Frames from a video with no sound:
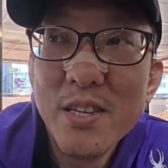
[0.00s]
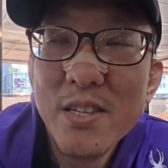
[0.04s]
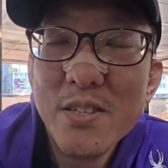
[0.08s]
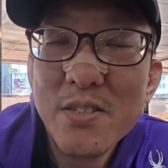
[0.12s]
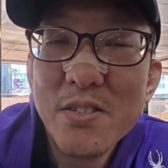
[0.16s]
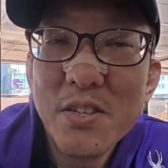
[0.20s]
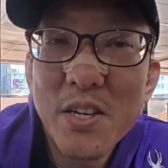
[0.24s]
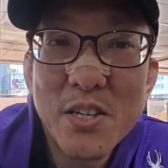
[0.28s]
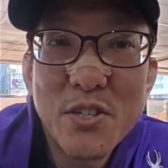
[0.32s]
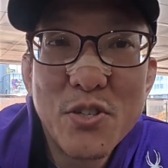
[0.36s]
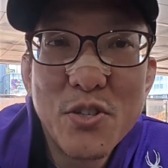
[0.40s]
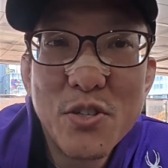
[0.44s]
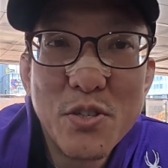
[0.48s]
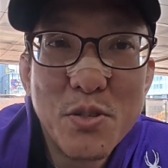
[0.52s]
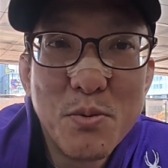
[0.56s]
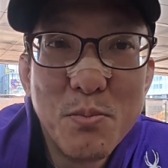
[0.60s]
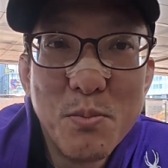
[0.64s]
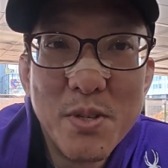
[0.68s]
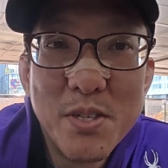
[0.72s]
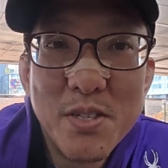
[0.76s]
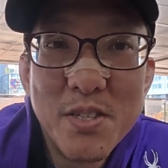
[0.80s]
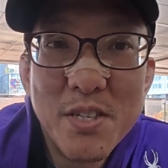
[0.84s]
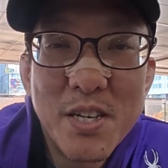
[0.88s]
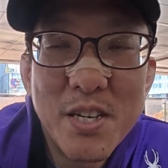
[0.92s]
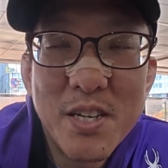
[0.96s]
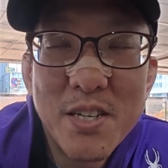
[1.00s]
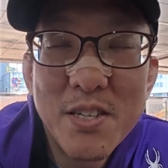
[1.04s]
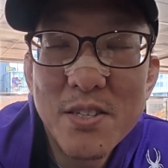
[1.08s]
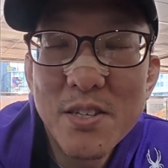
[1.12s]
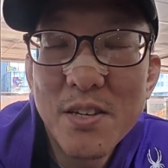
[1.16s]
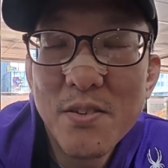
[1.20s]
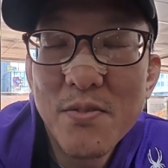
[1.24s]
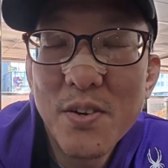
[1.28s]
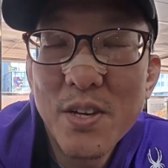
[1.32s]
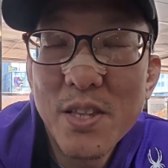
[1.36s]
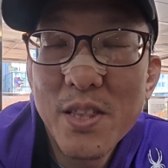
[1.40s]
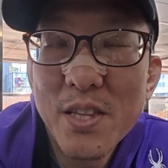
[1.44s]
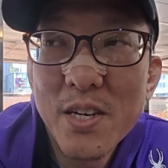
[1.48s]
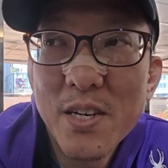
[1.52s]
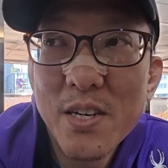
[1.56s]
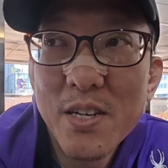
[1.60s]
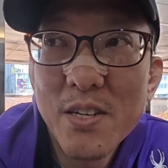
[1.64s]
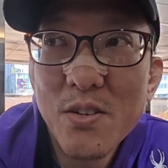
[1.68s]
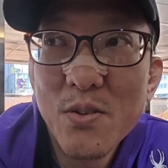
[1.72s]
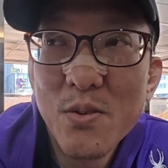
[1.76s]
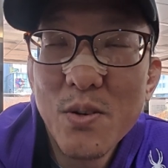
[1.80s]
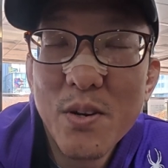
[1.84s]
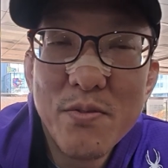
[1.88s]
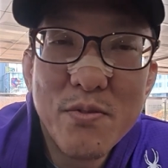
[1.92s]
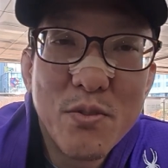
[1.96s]
sections missing and stuff like that.
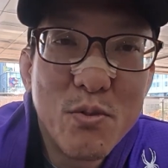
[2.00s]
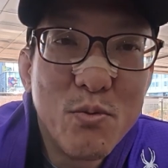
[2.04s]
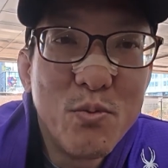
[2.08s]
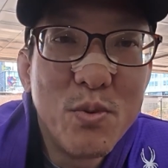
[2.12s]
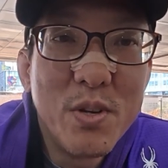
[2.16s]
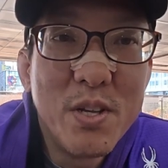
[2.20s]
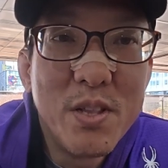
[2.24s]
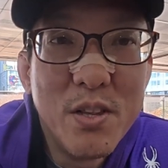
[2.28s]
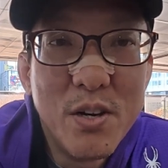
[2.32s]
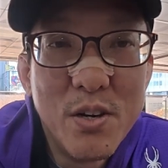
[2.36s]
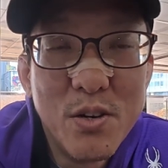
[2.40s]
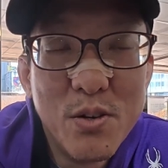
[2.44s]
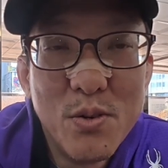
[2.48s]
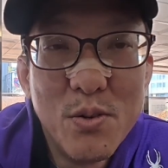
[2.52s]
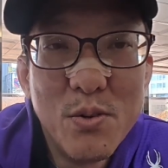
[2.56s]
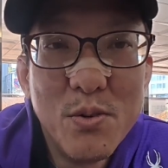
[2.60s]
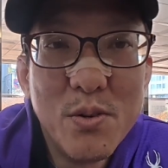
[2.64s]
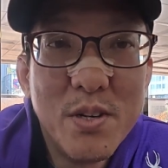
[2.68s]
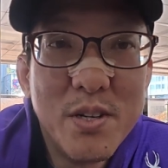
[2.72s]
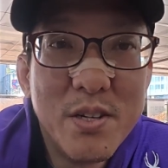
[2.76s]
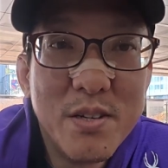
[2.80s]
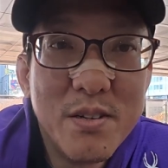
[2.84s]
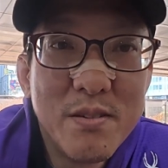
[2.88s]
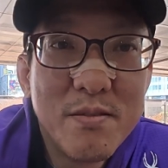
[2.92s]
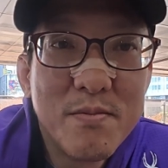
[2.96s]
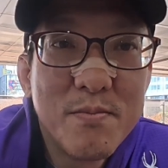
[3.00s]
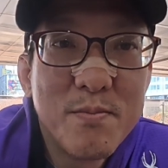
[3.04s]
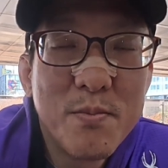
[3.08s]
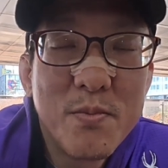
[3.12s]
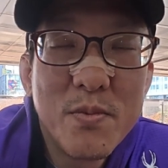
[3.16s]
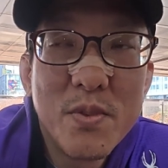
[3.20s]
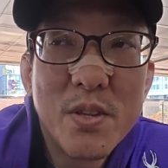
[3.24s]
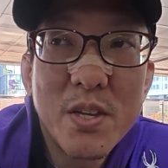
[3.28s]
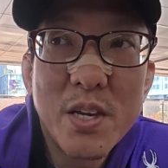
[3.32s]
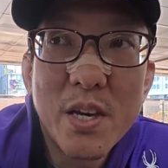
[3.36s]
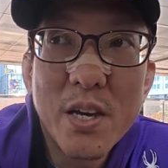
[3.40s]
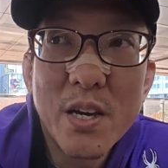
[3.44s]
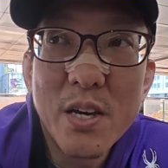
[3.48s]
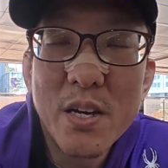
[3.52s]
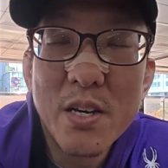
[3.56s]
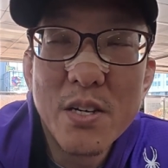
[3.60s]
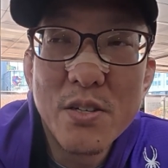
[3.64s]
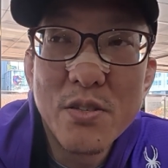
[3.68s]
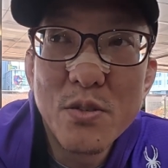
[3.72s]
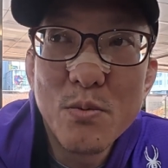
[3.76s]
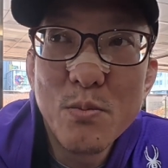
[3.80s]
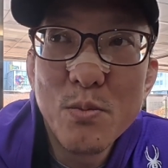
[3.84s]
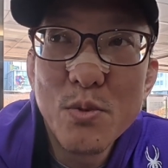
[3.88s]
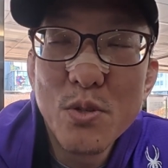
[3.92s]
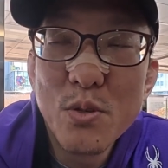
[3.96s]
And you'd have to reload and get
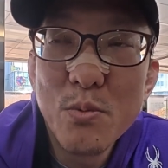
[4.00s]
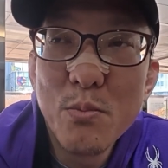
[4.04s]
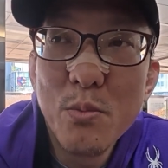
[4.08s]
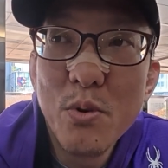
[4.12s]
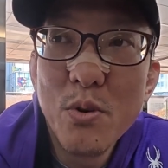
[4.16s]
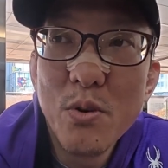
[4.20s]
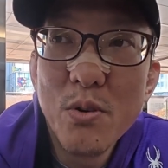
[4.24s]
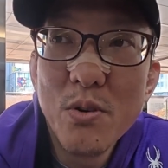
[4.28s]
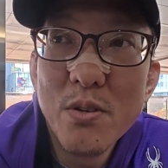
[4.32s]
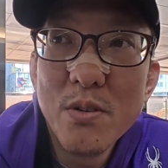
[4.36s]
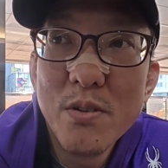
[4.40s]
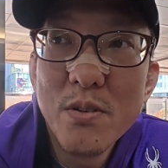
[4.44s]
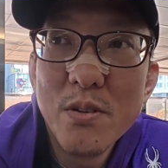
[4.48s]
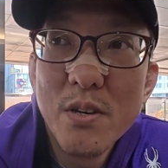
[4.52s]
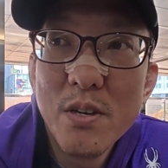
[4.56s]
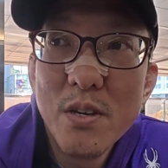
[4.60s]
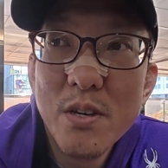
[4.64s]
customer support.